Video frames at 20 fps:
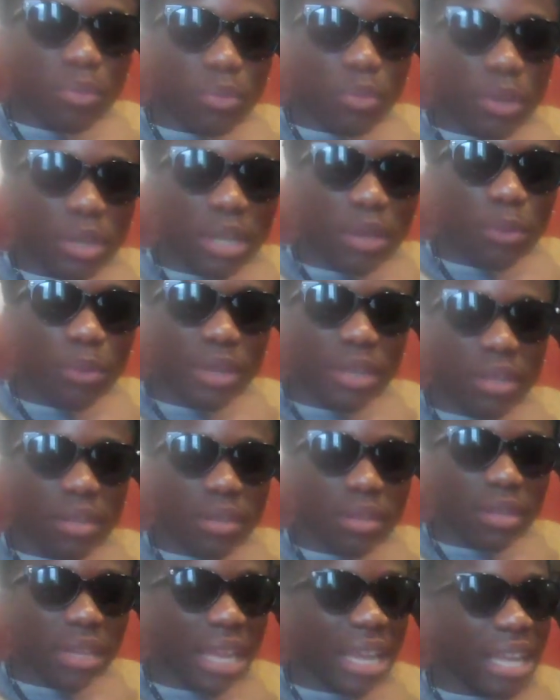when I went,
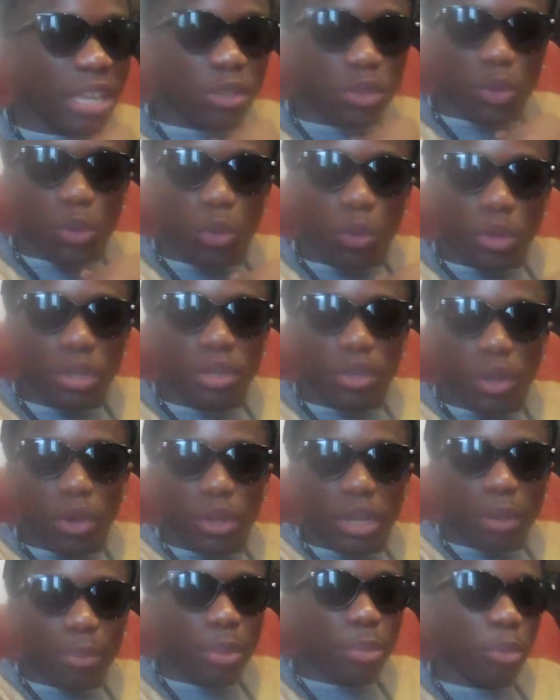like it's cool when you go
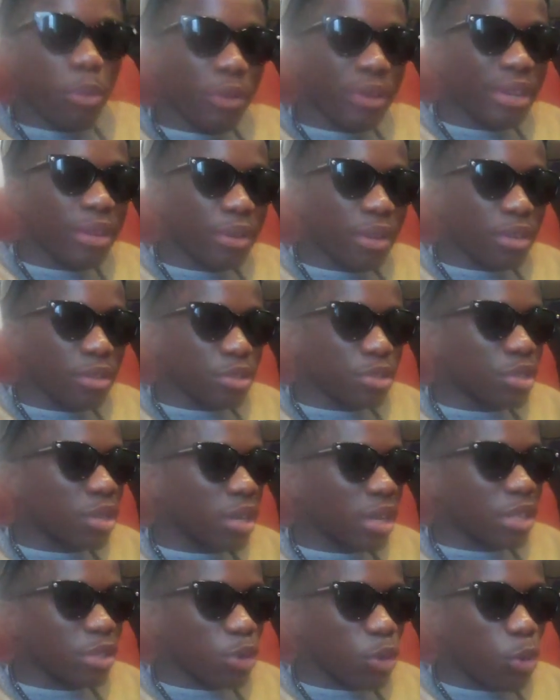there. I remember when I was
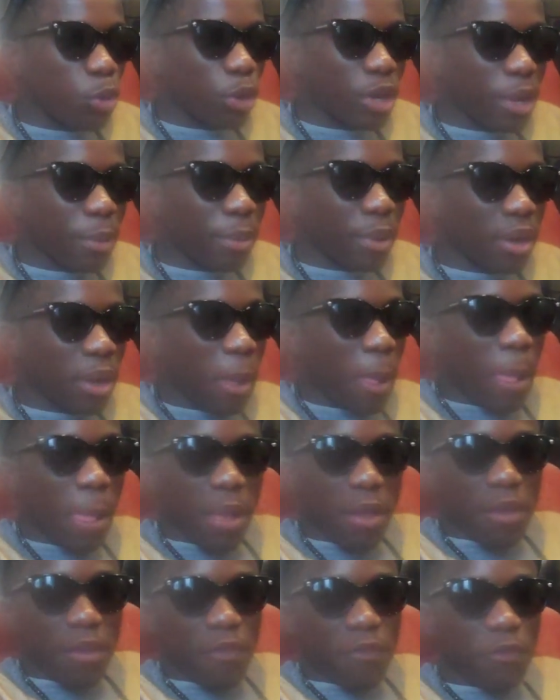young, it's cool there, but
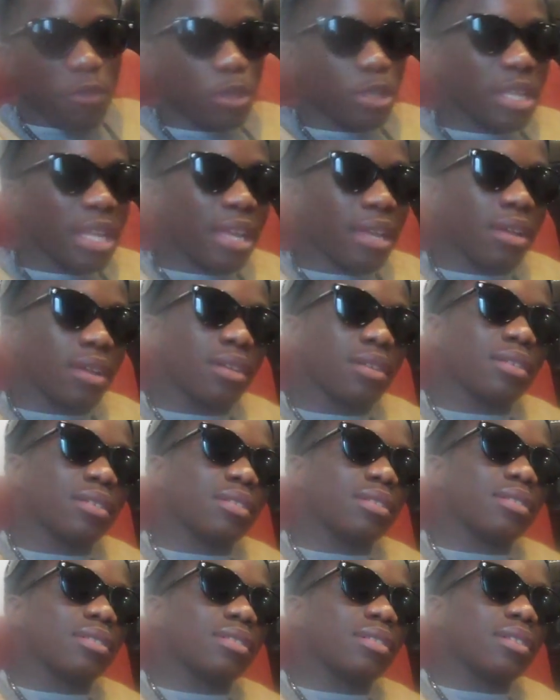I feel like,
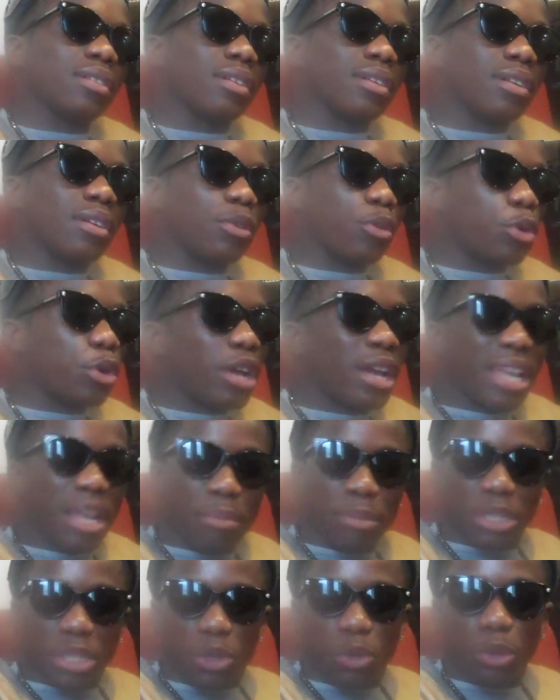although I
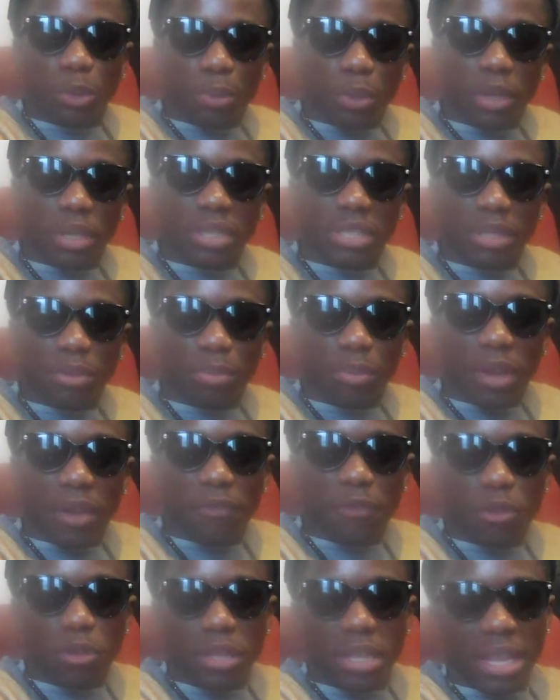am a chilled person, but I
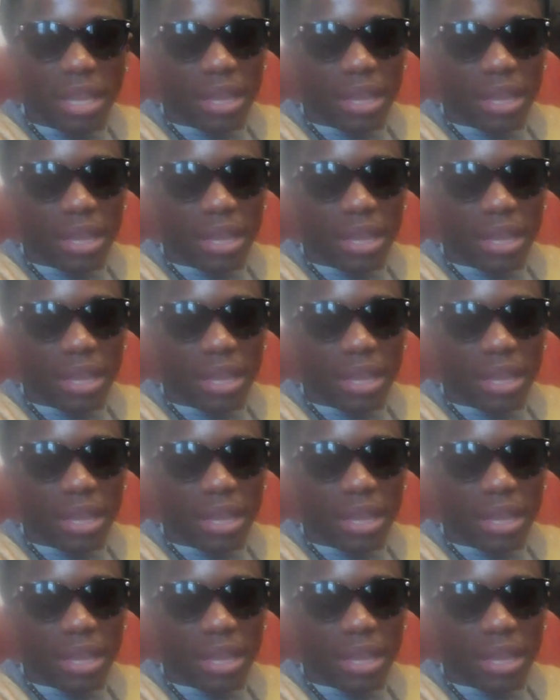feel